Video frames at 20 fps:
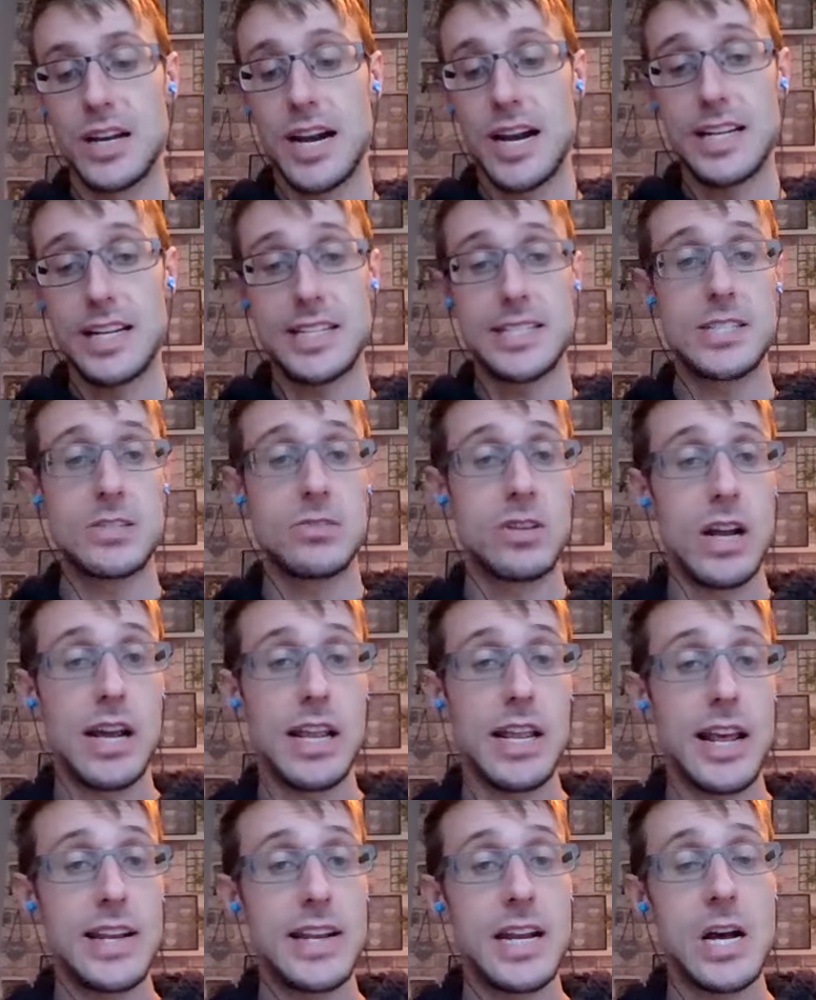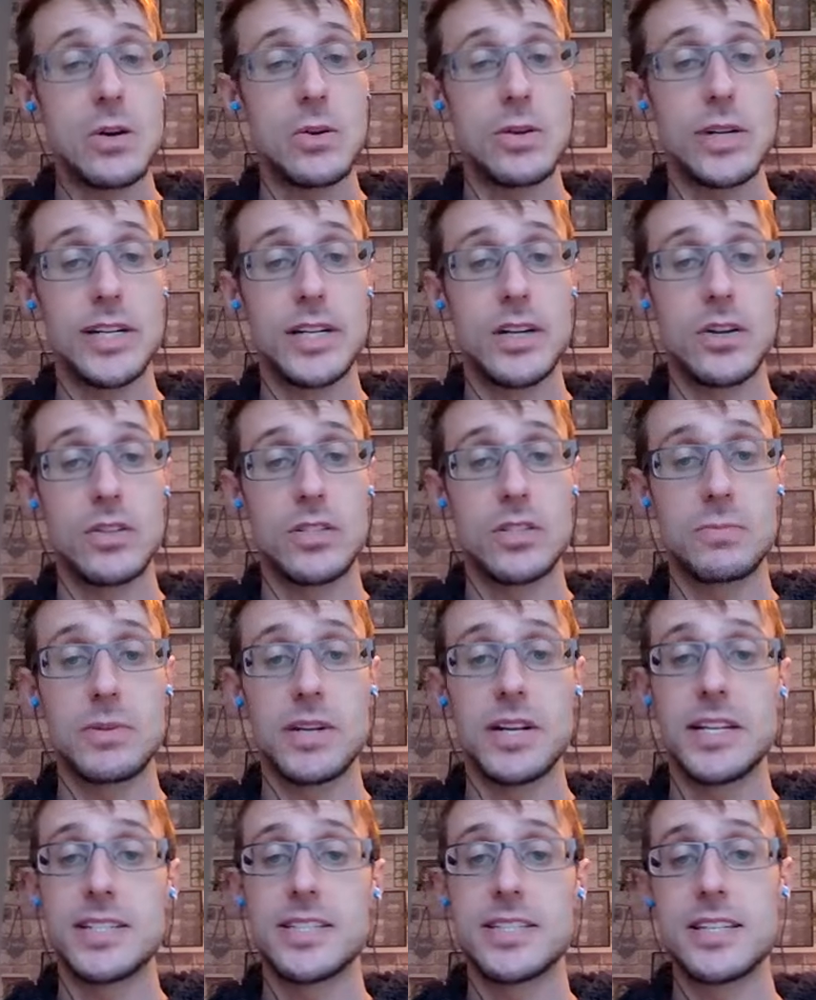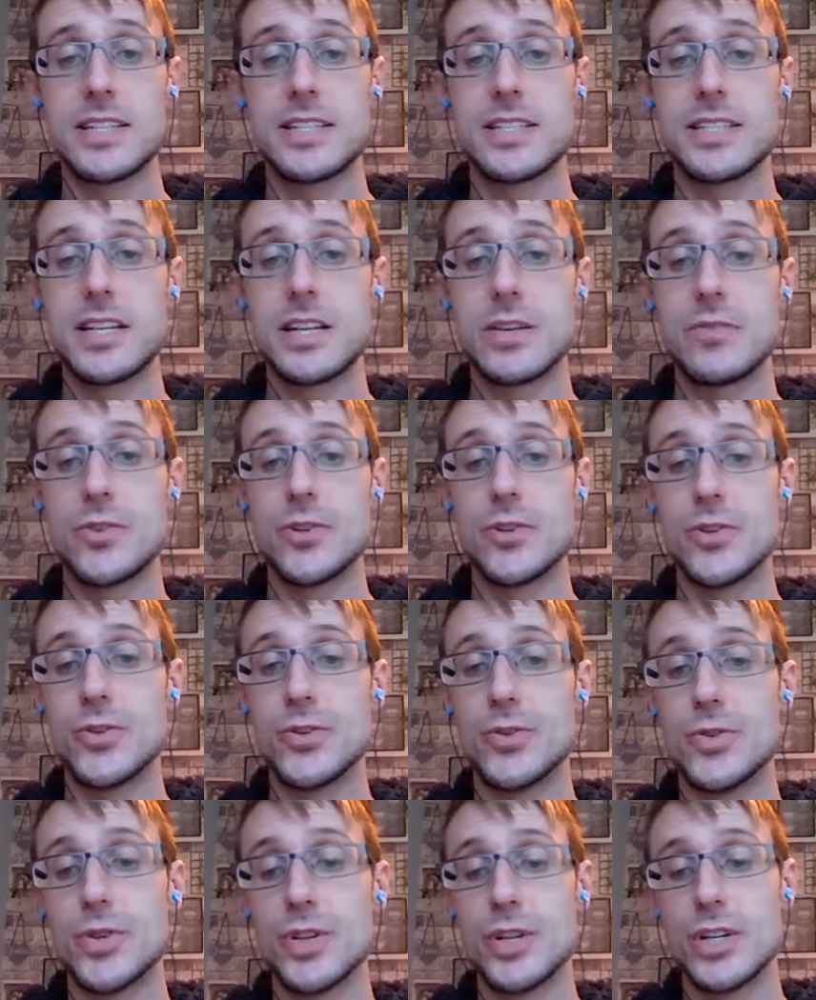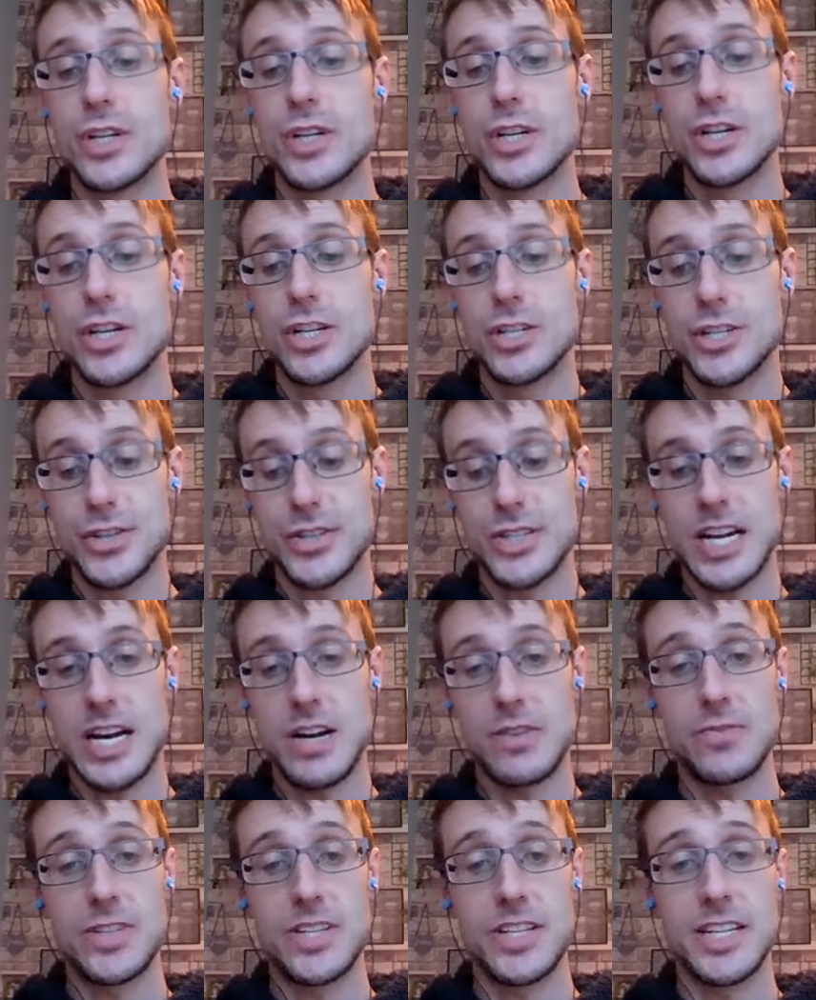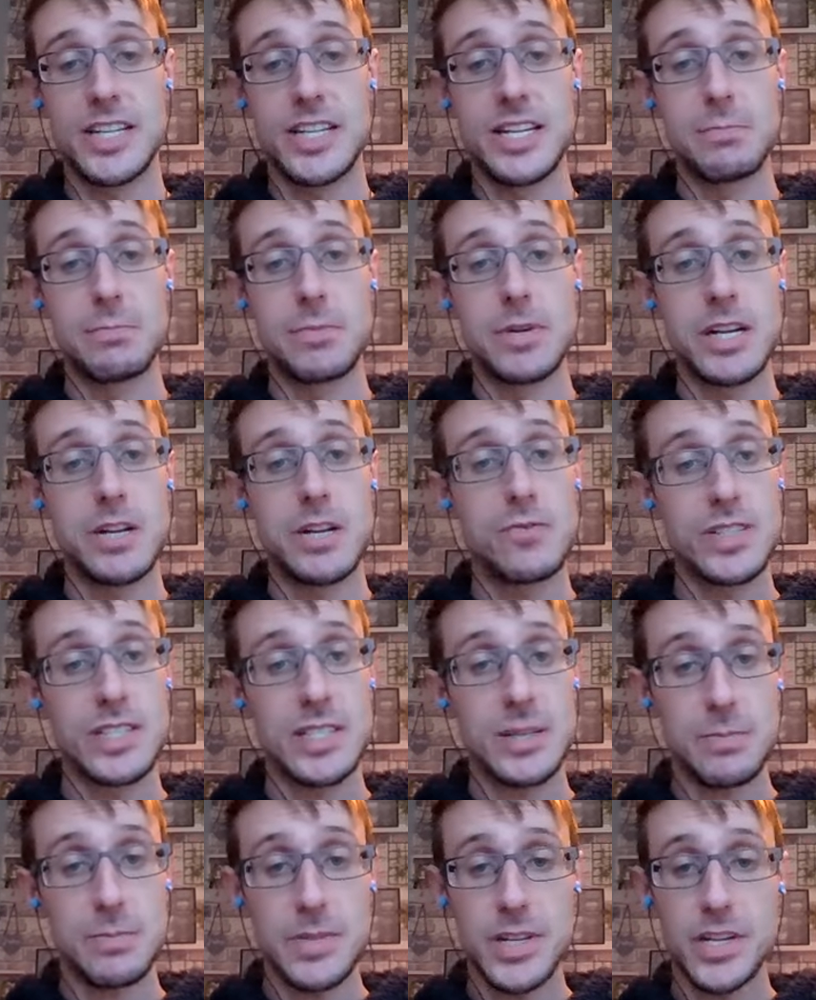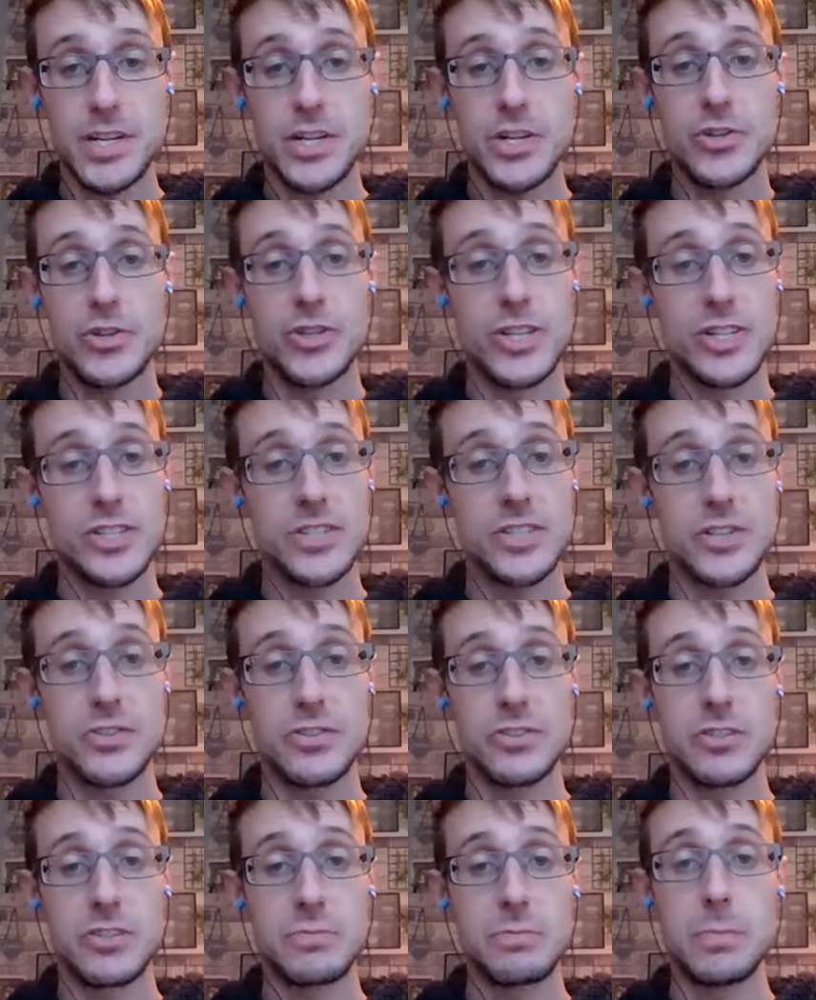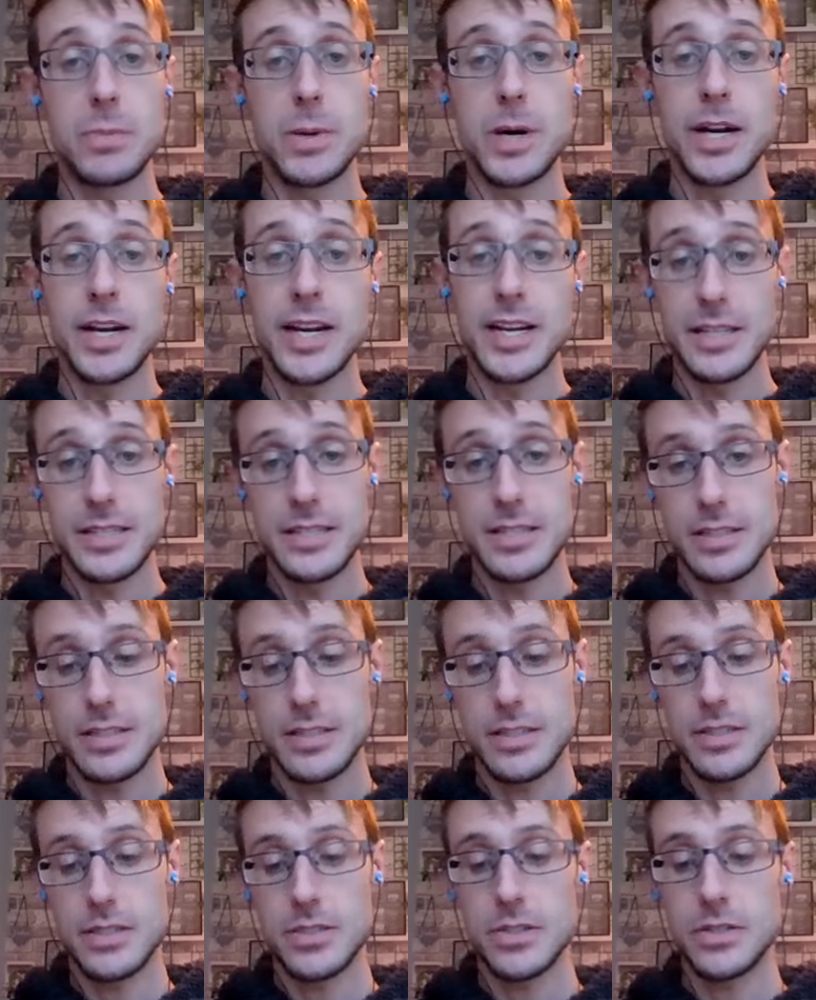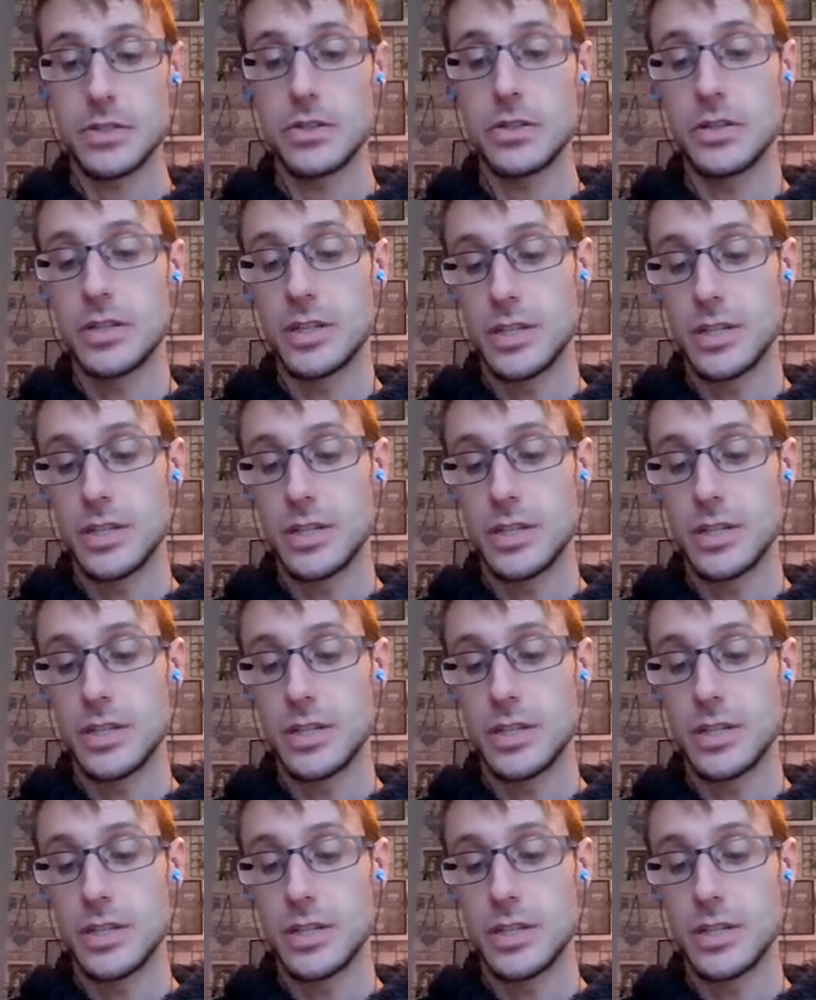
it's still like that now in a lot of places. If you don't have the money for something, you just don't buy it. So